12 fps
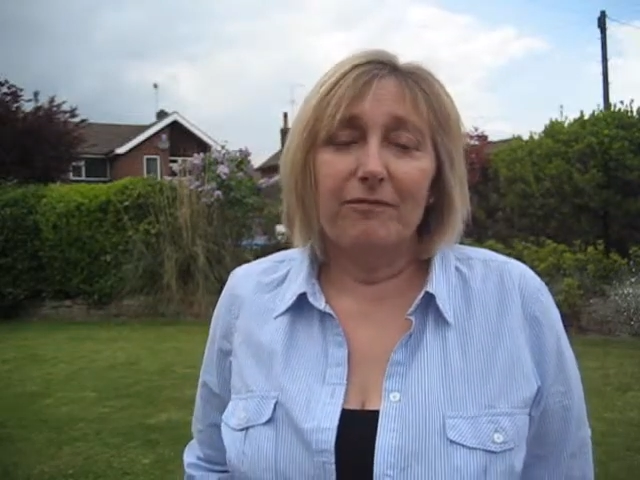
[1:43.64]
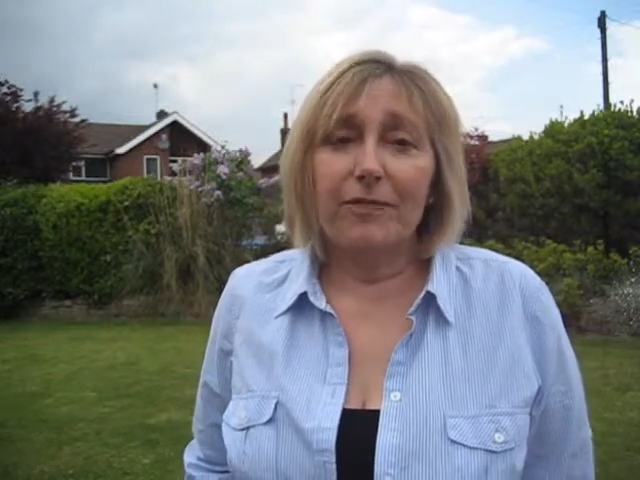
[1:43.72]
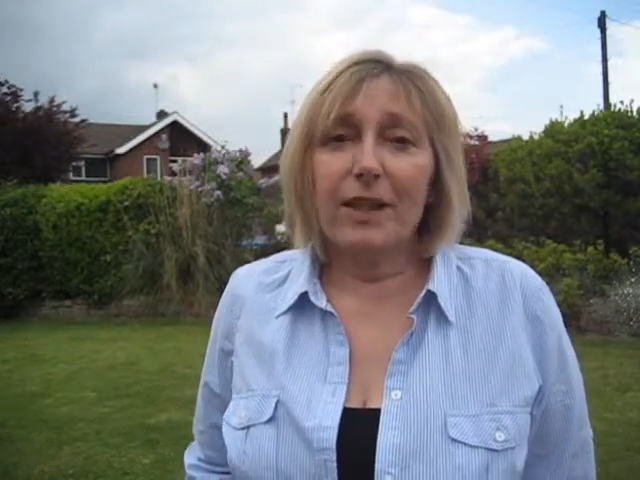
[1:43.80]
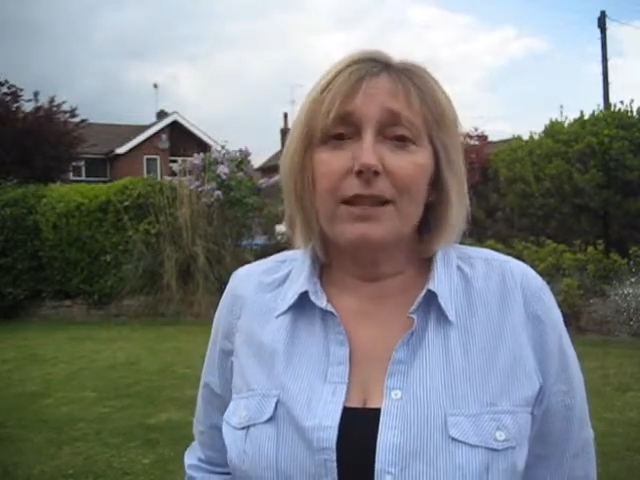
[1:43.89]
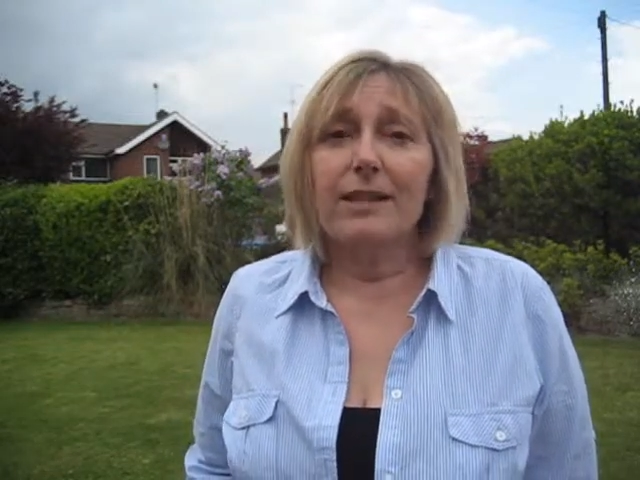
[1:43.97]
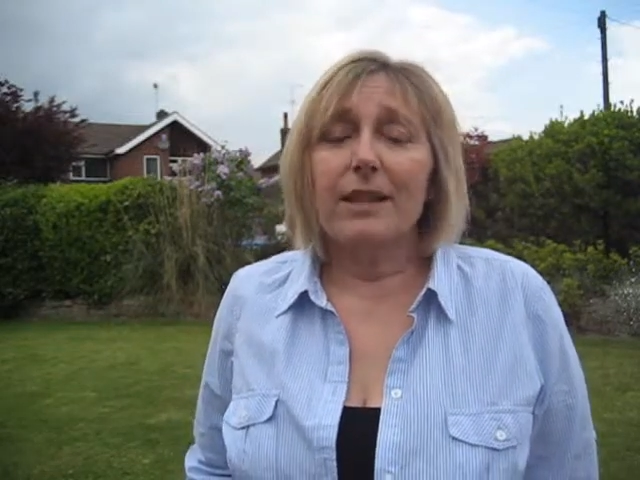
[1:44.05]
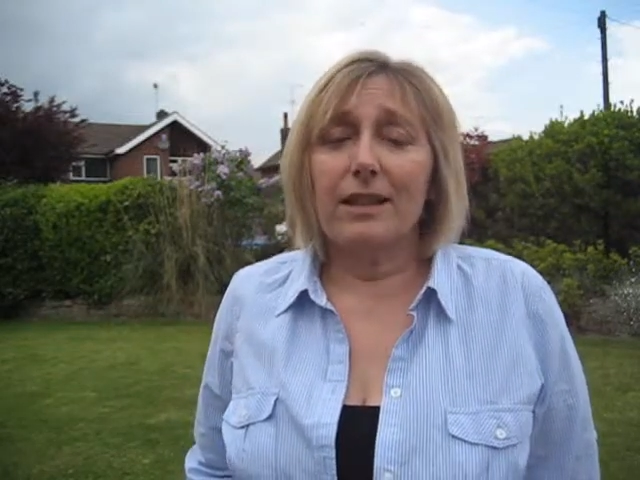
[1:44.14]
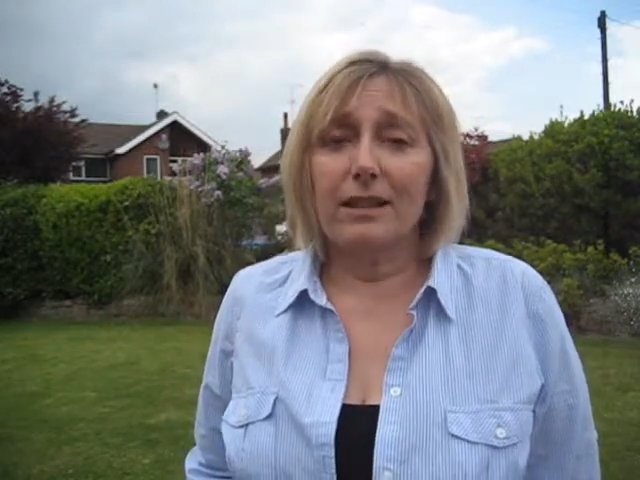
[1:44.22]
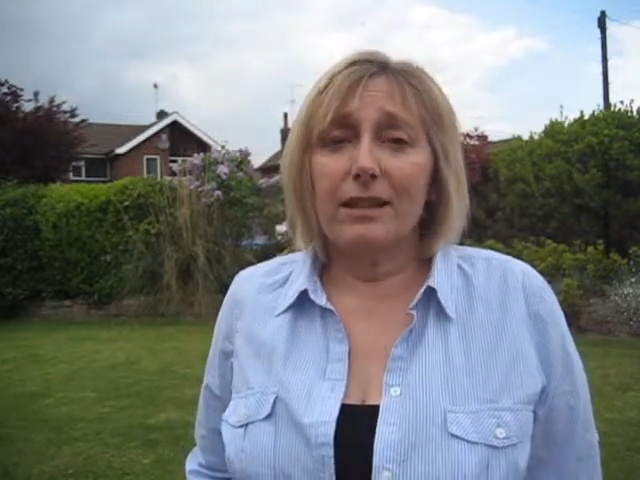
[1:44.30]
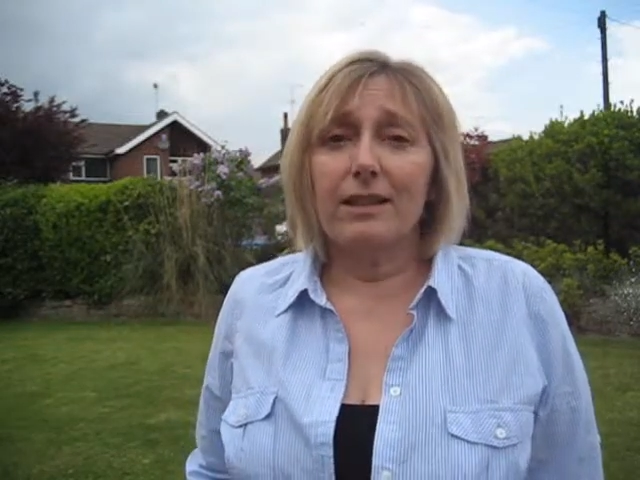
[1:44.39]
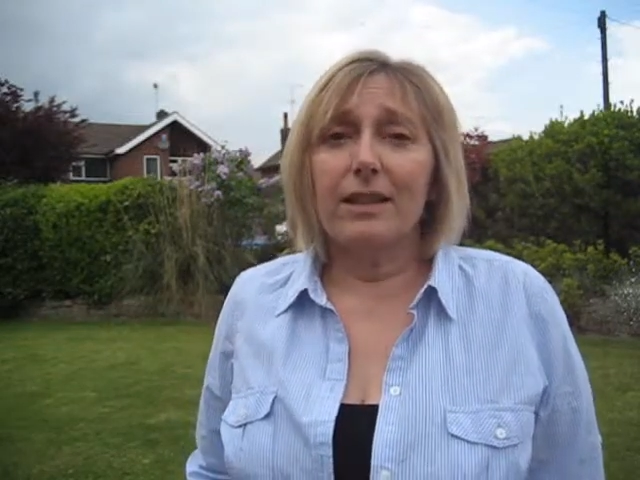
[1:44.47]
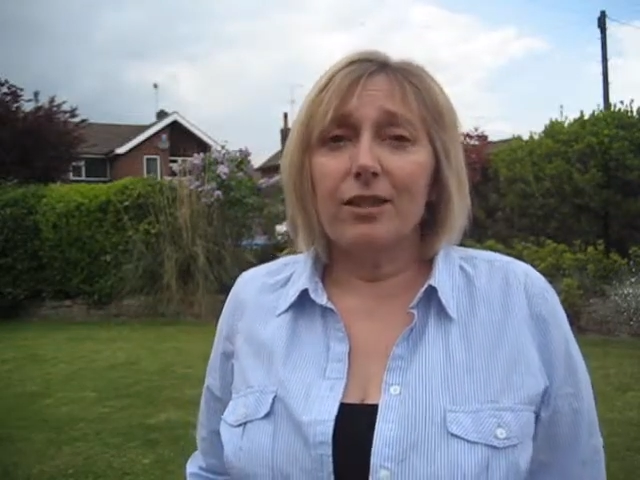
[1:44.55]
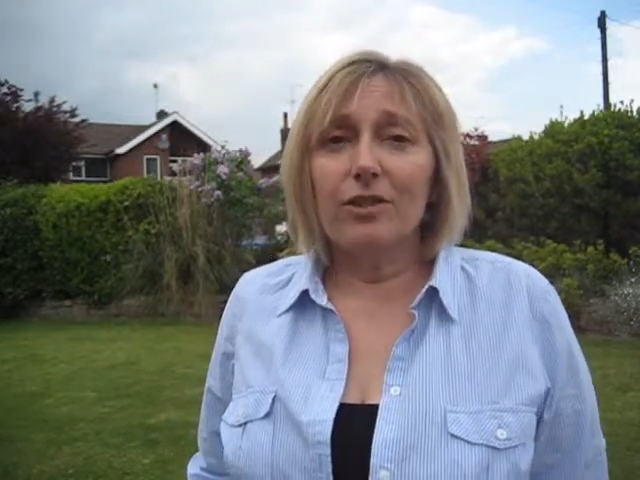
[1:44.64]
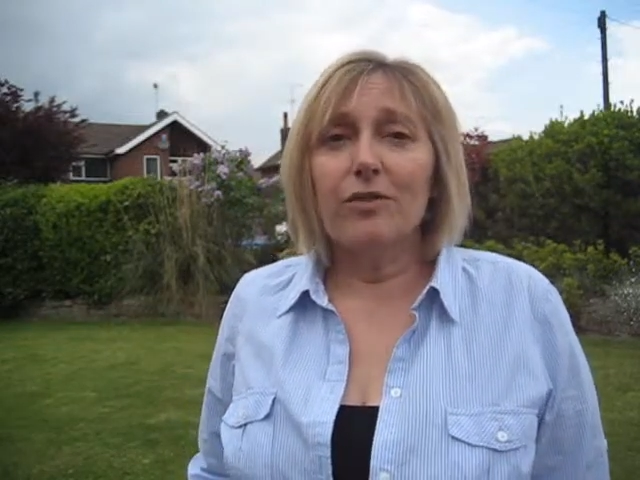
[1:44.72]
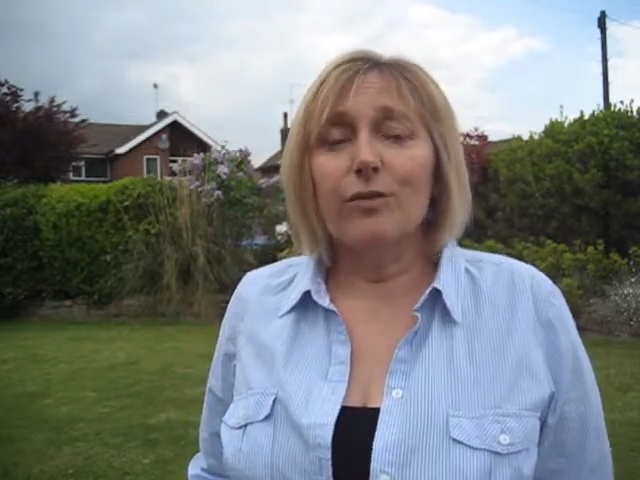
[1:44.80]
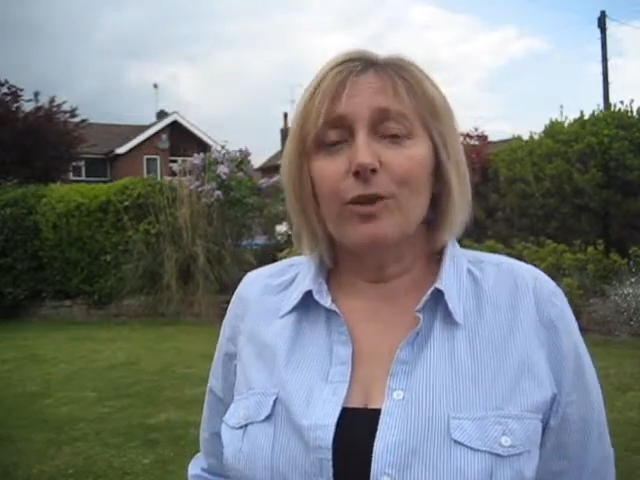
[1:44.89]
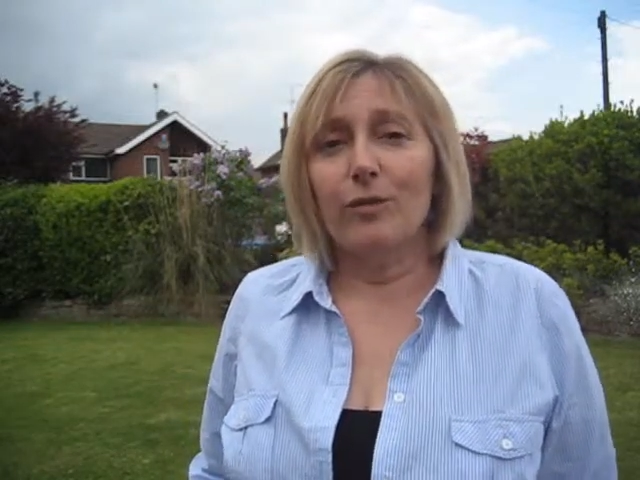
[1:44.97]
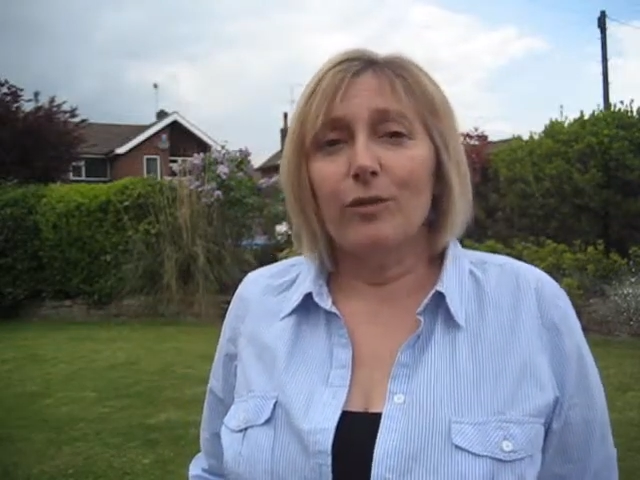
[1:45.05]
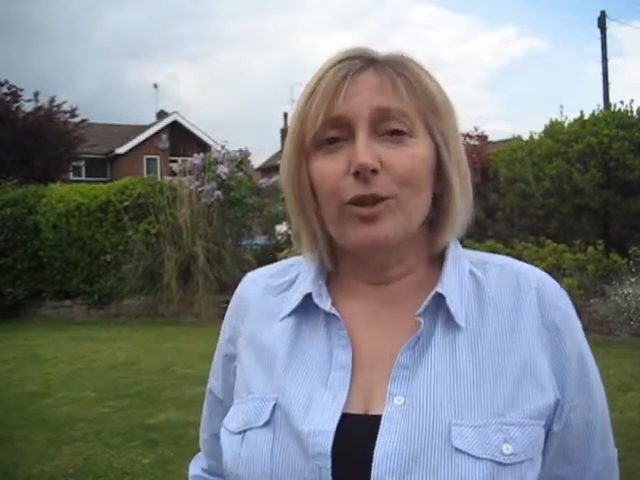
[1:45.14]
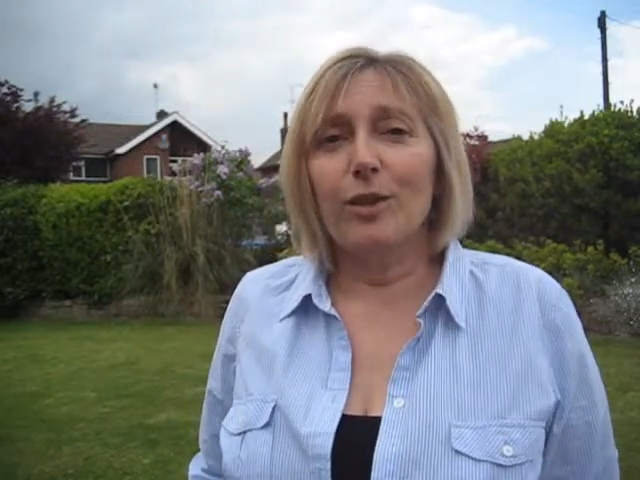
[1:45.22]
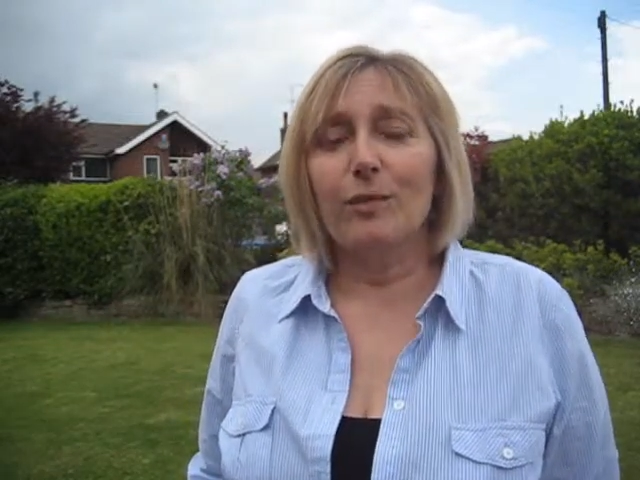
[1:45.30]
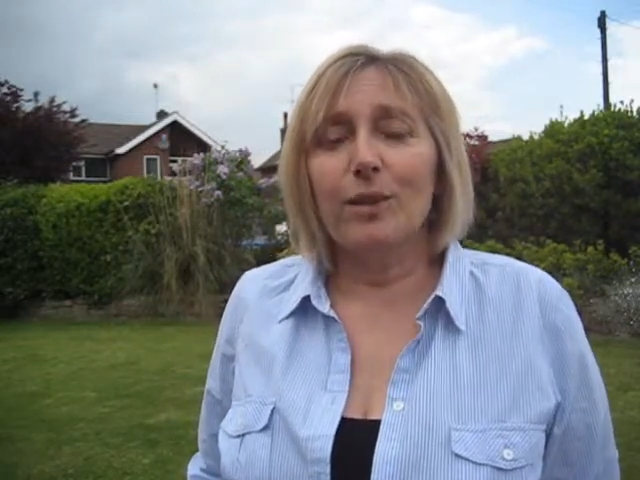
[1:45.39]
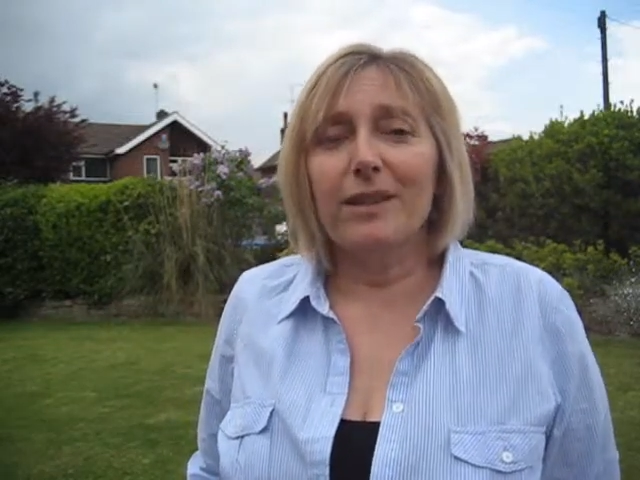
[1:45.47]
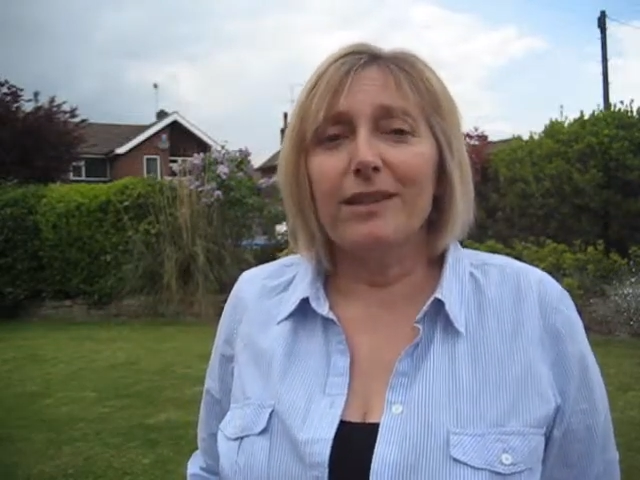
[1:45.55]
face it, there's a lot of wonderful
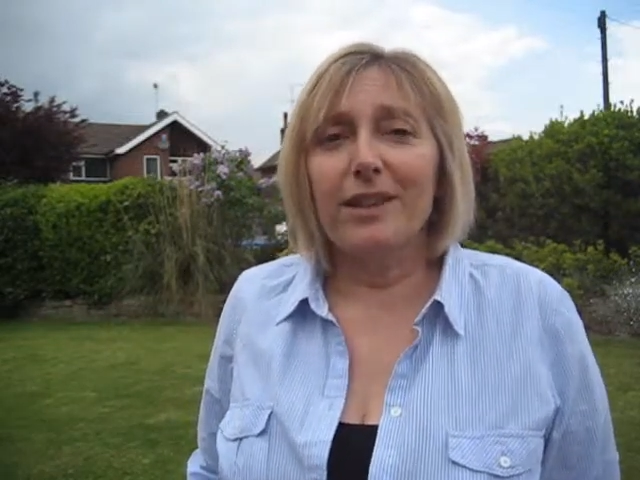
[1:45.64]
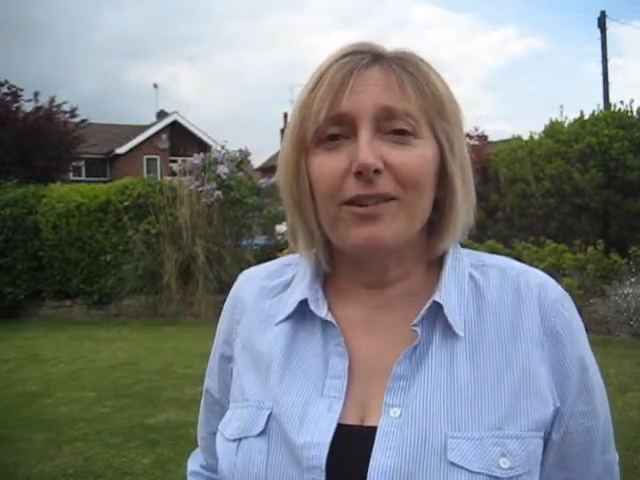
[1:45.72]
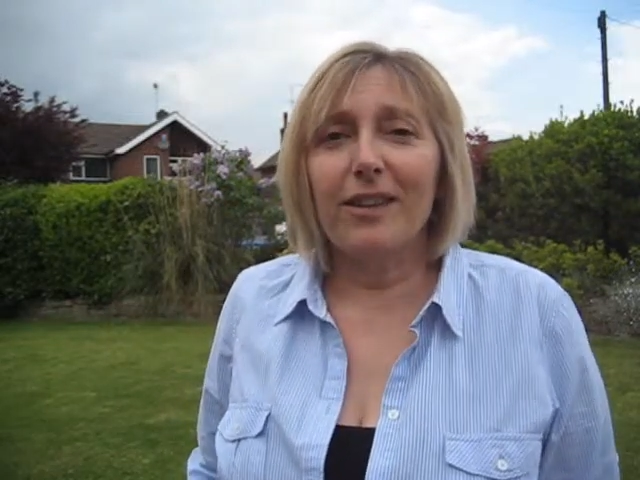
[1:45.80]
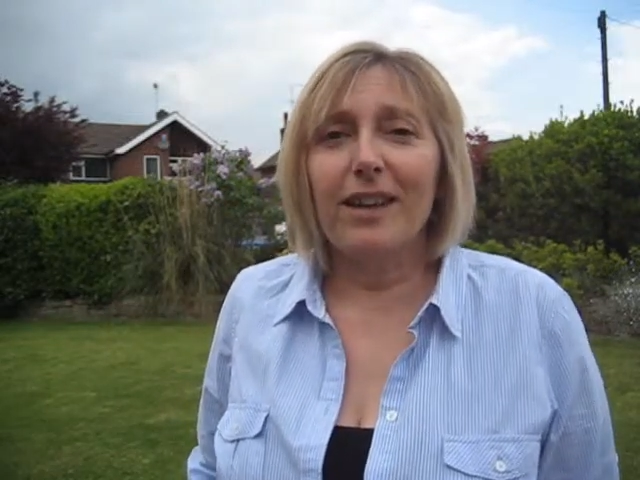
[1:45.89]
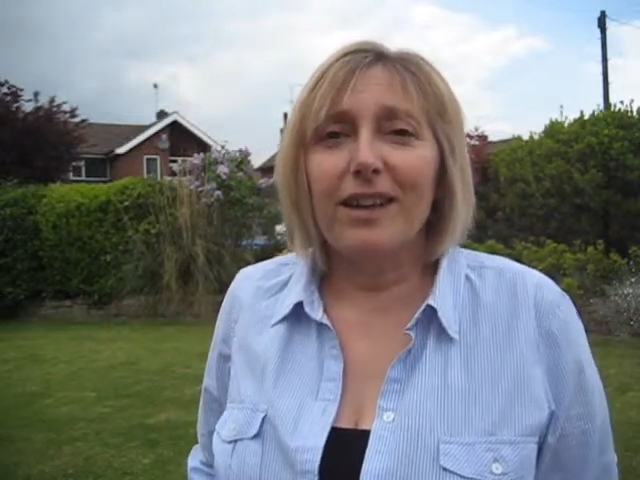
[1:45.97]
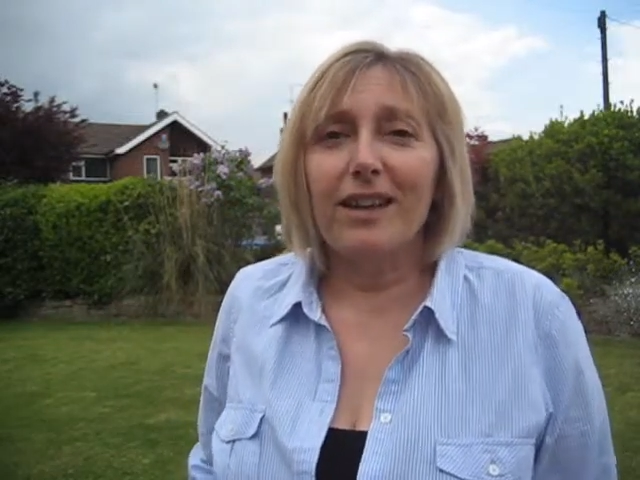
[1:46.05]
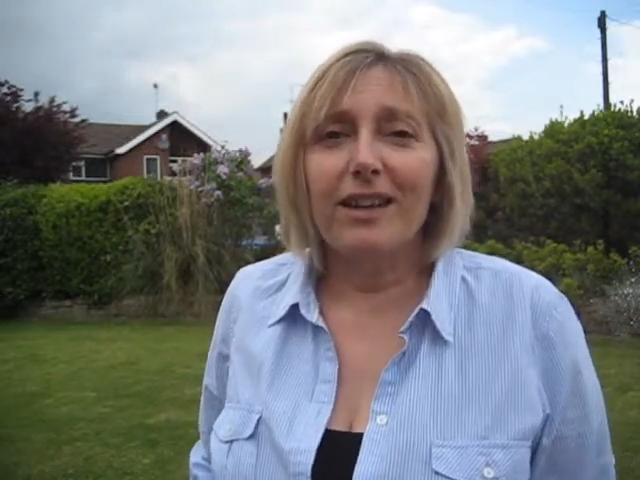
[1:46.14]
companies out there